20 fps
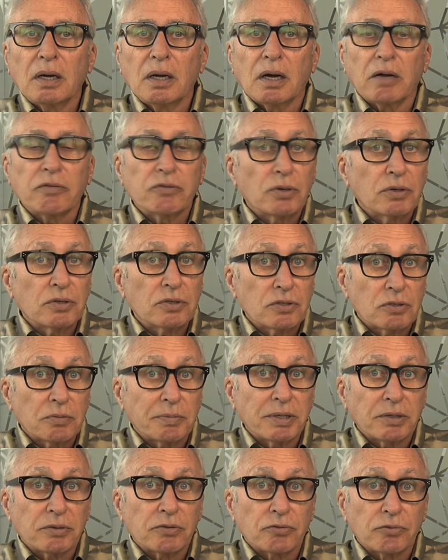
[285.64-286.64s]
Of course, to
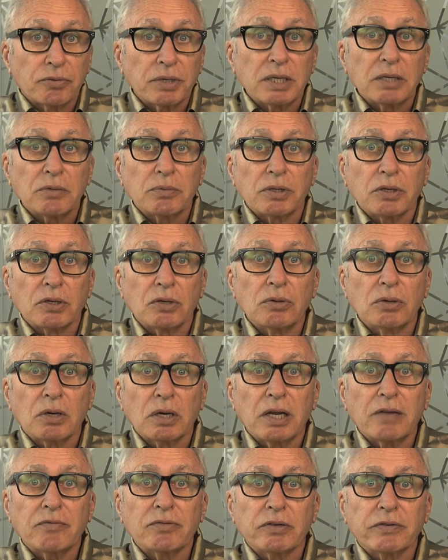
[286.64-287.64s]
be able to read with a good
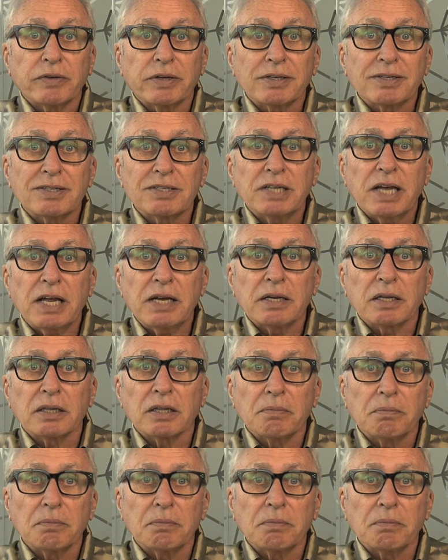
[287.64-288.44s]
level of understanding